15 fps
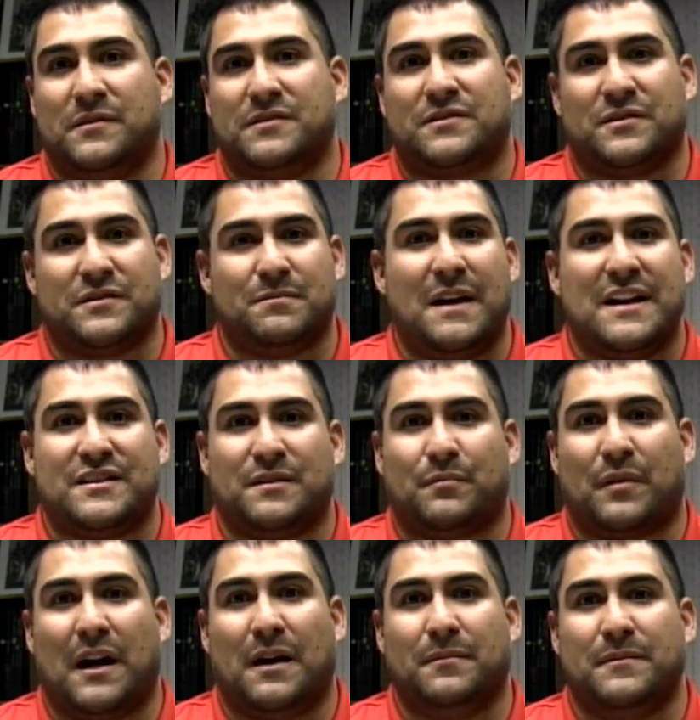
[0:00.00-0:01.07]
those matchup
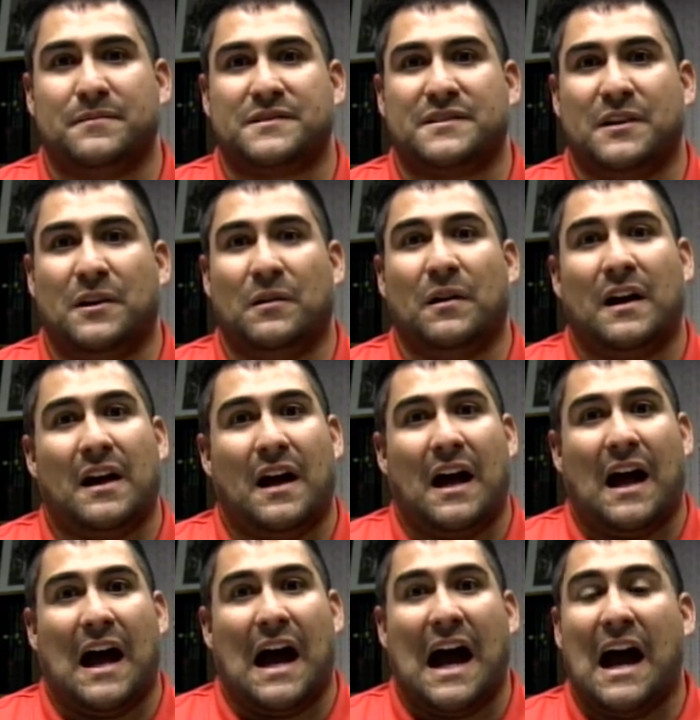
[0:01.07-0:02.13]
problems. So
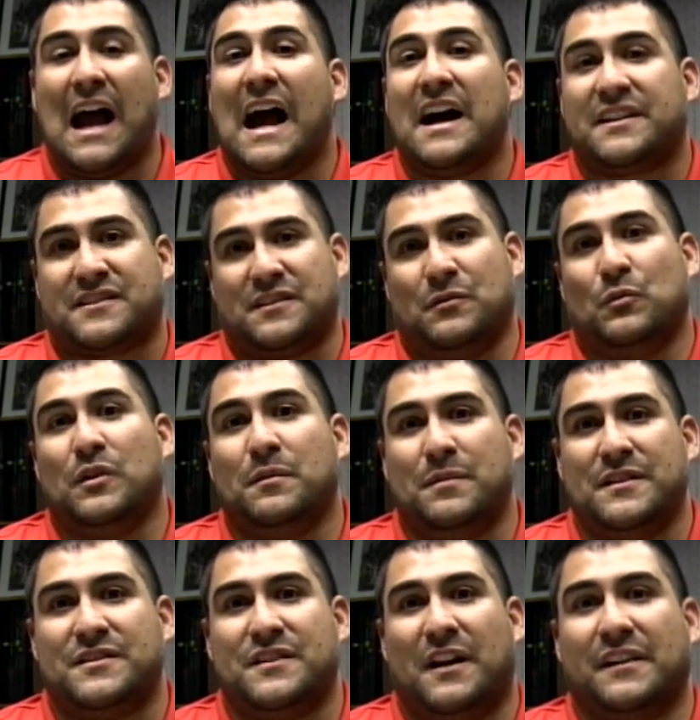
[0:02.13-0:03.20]
I actually wouldn't
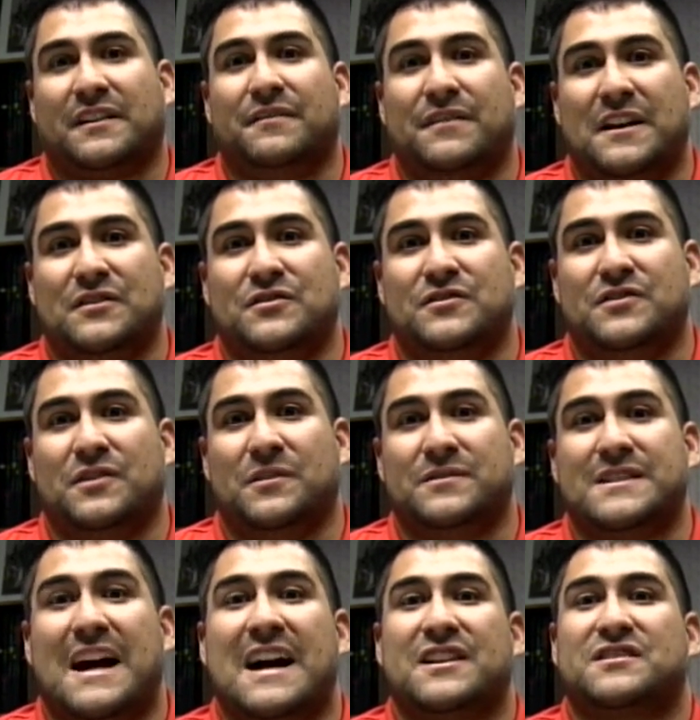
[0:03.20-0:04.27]
be shocked if Andrew
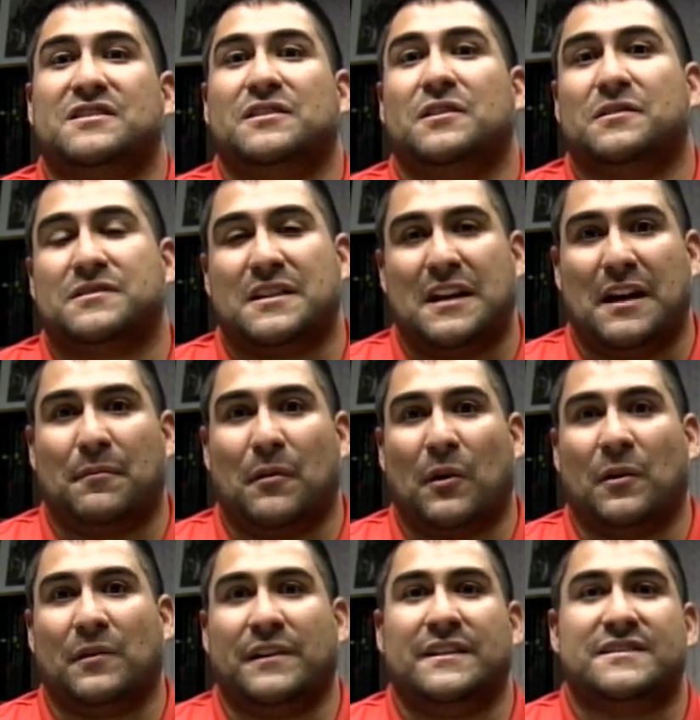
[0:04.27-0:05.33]
Jones actually goes to him
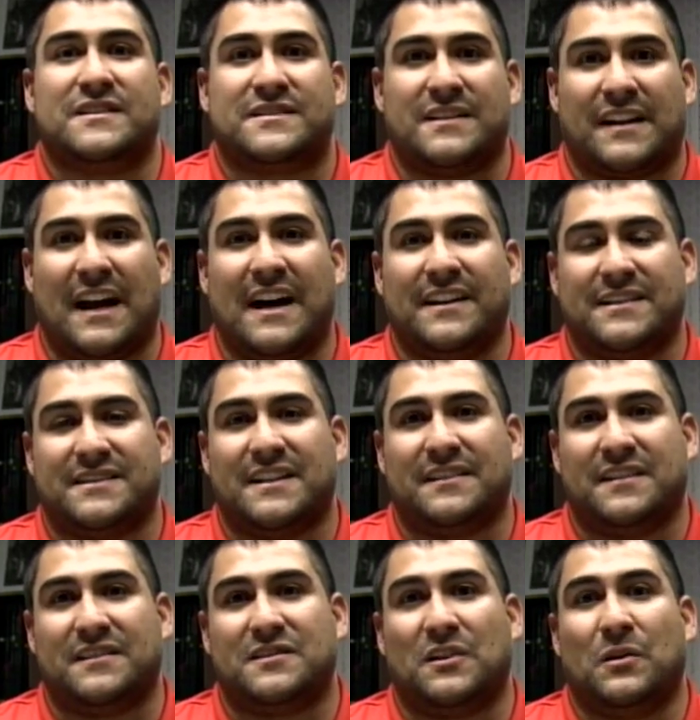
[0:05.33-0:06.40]
early just to kind of set
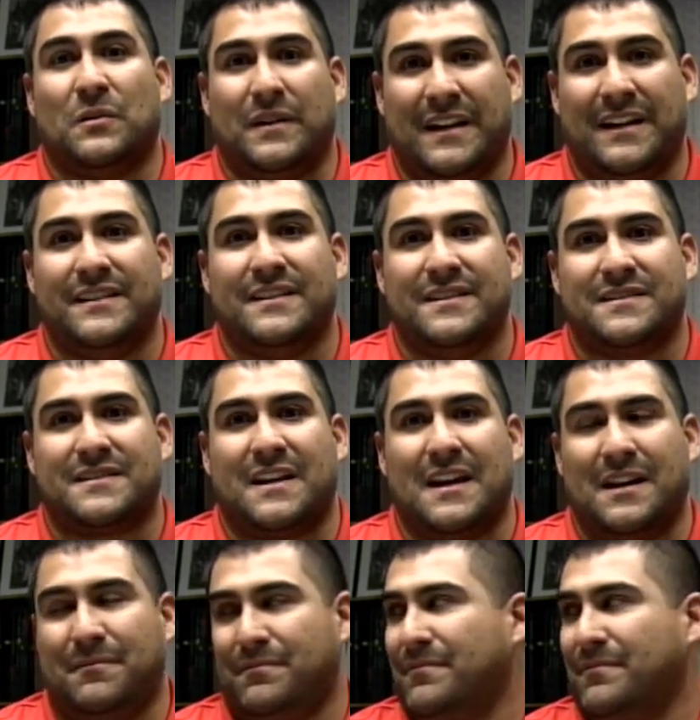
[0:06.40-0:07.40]
the tone in this game.